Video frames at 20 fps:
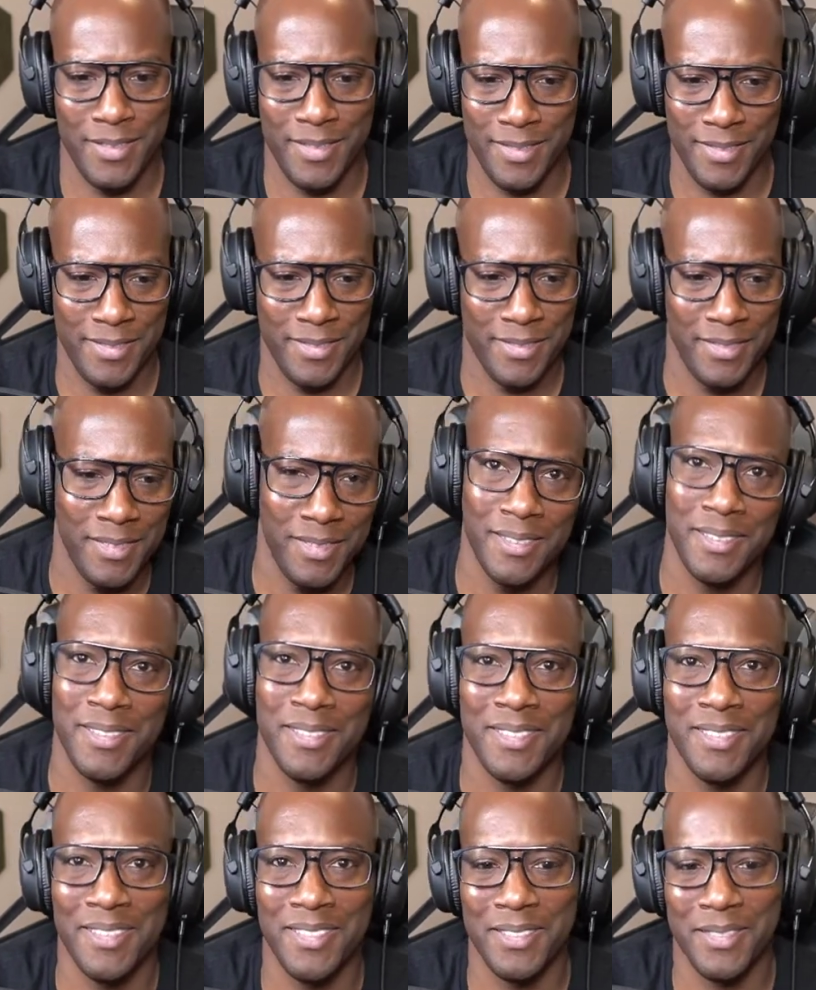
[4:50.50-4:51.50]

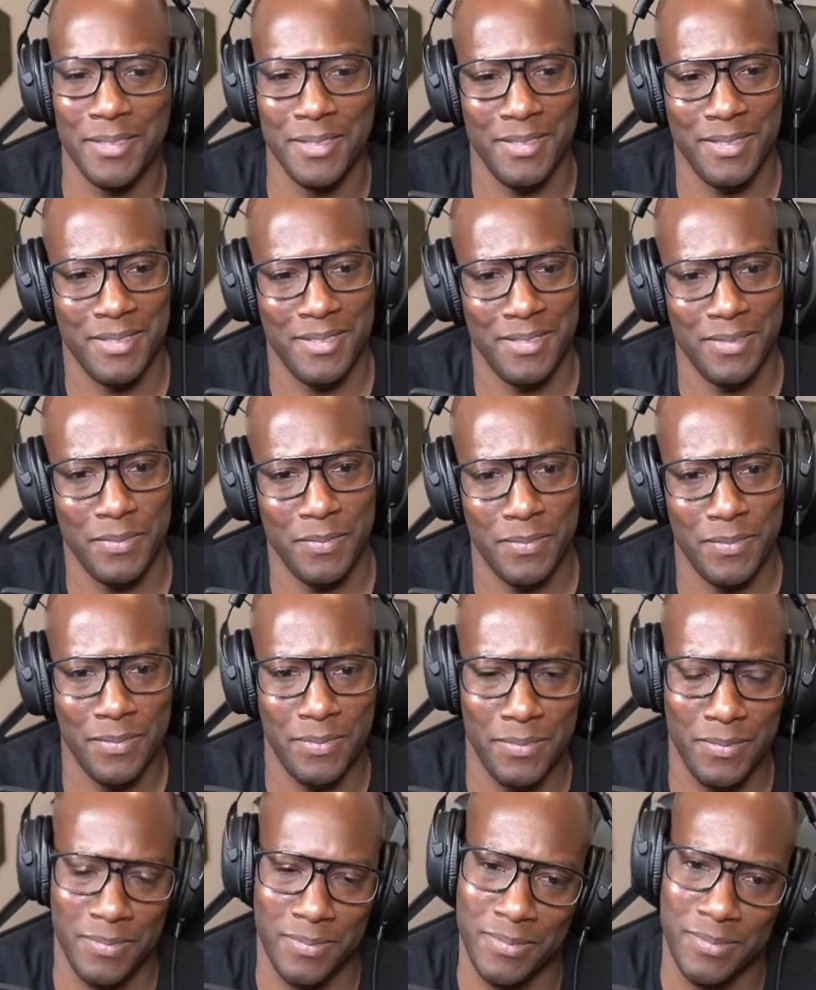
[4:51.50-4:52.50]

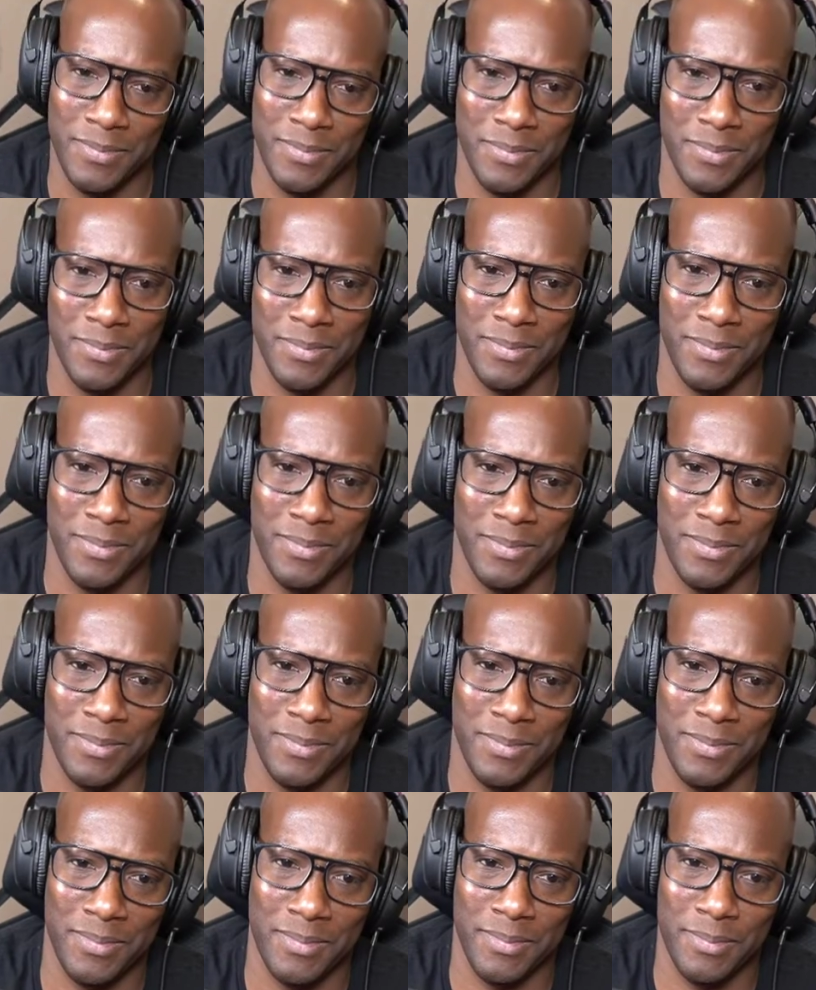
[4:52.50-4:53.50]

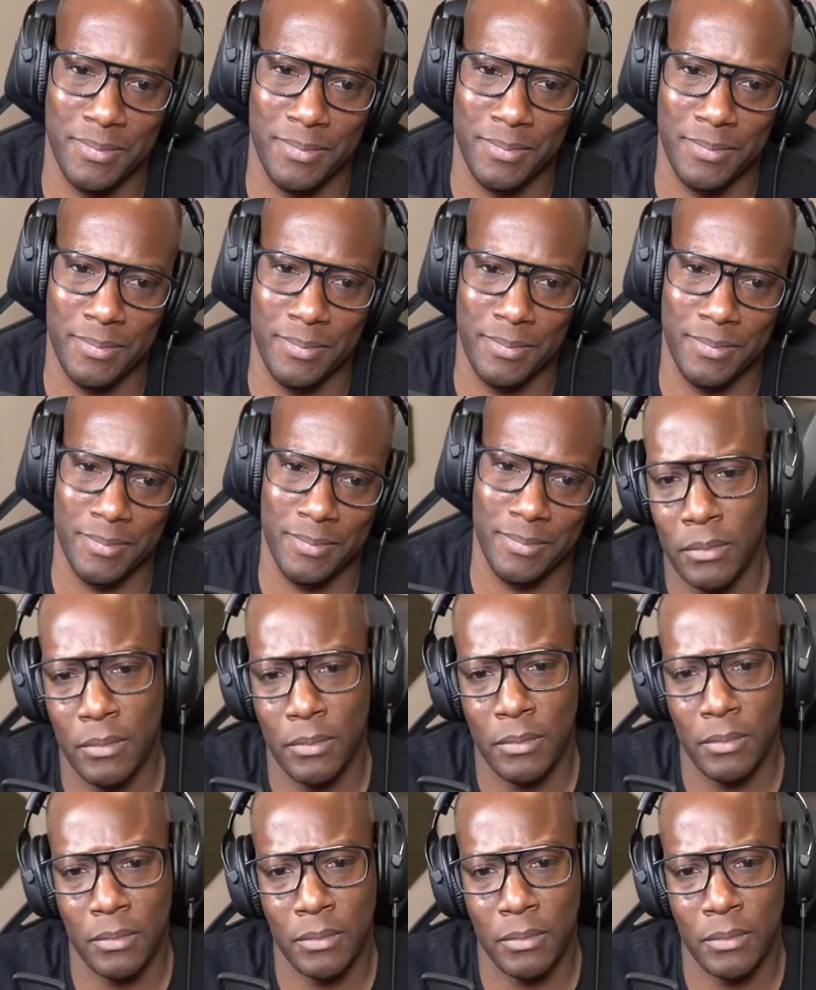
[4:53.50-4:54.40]
(no one is talking)